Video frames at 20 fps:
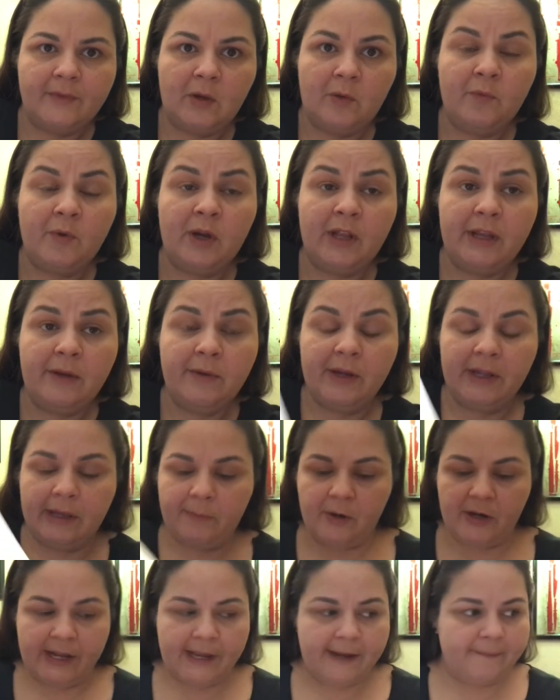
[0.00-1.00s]
Really, really
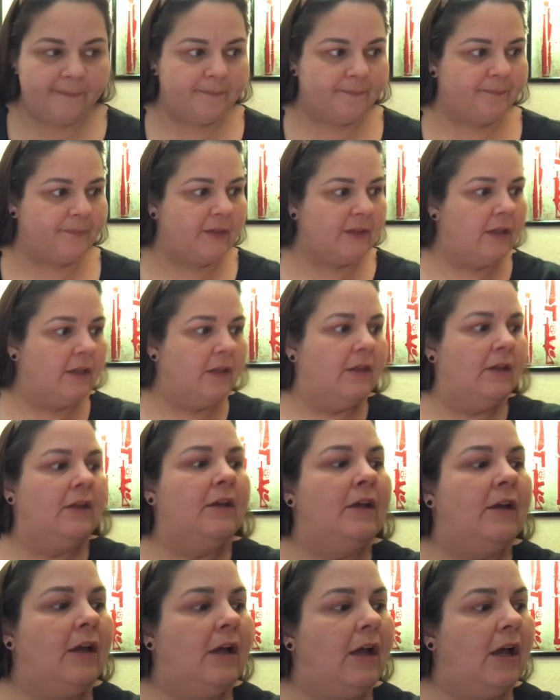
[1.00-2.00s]
pretty.
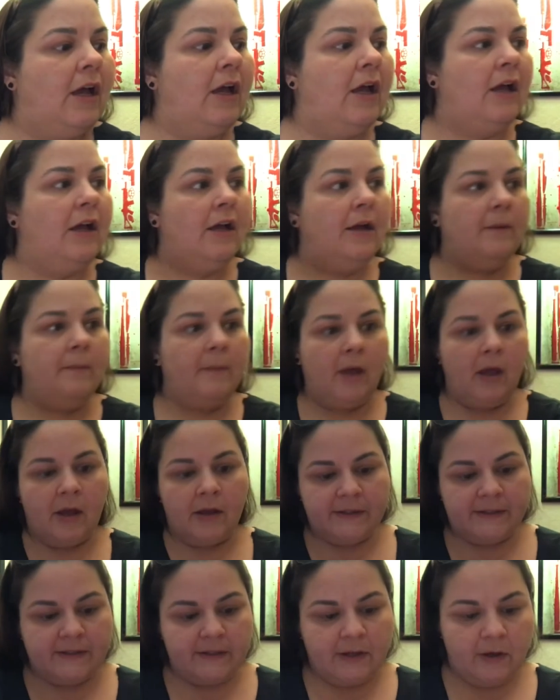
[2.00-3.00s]

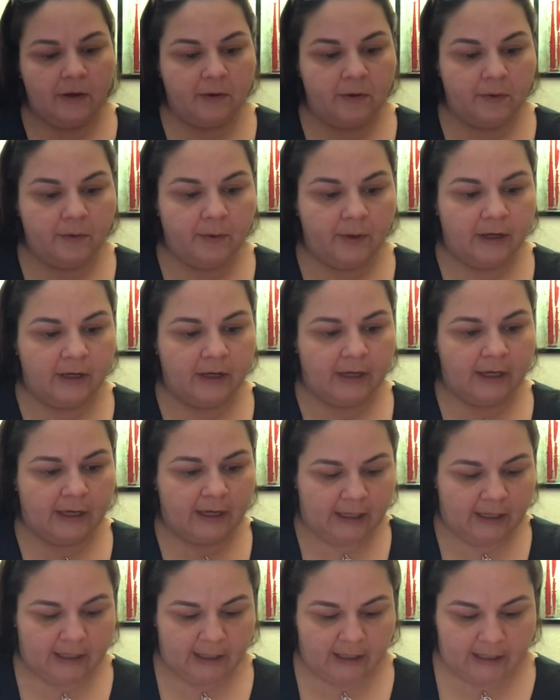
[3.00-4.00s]
Also,
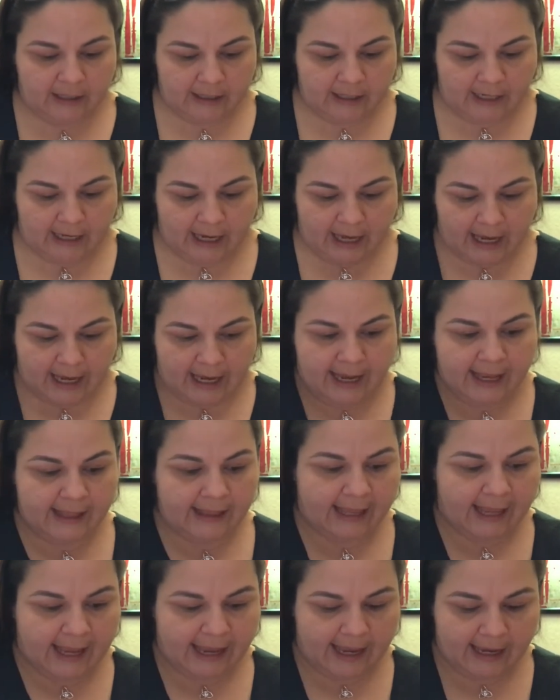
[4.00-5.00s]
I
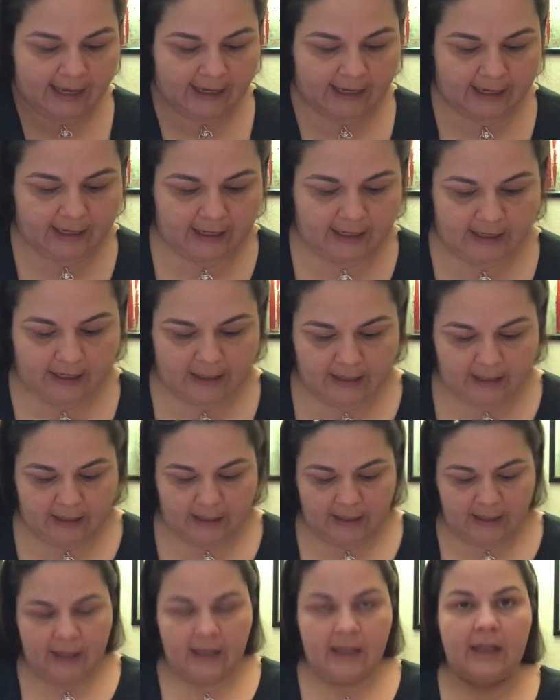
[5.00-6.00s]
like
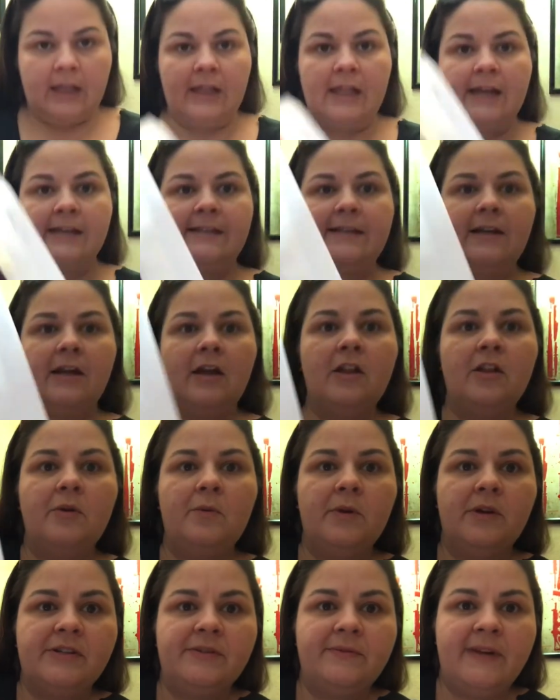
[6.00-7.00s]
Classic
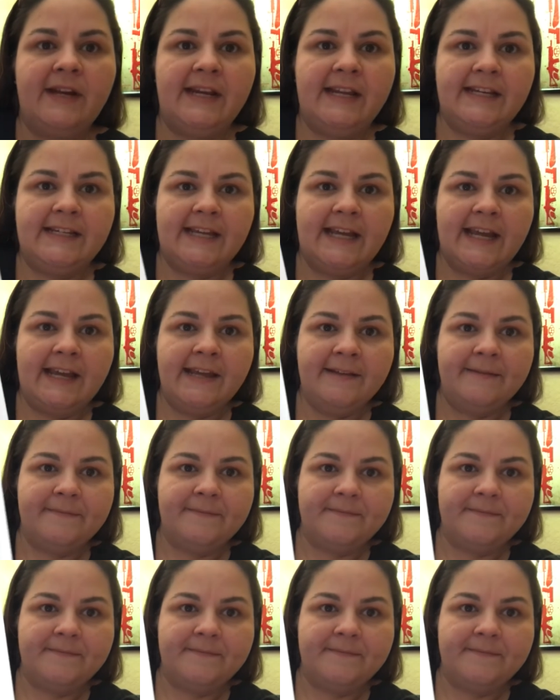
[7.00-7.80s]
Colorworks Rainy Day.